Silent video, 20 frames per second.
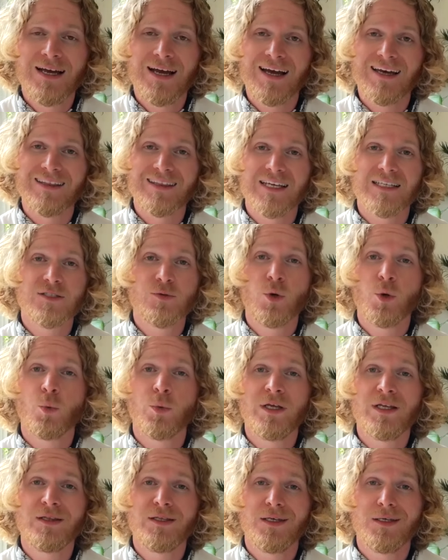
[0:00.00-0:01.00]
and that's what
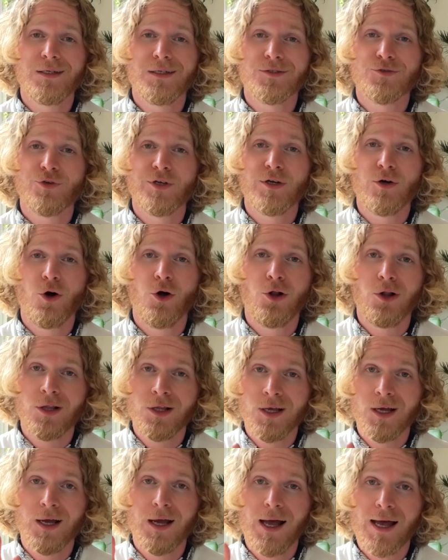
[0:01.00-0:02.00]
we in the industry
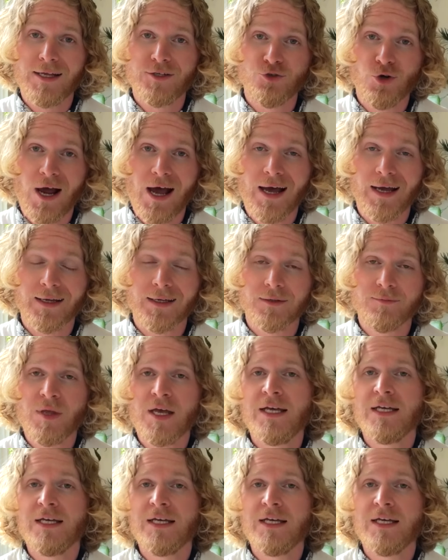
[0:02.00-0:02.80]
call a drag.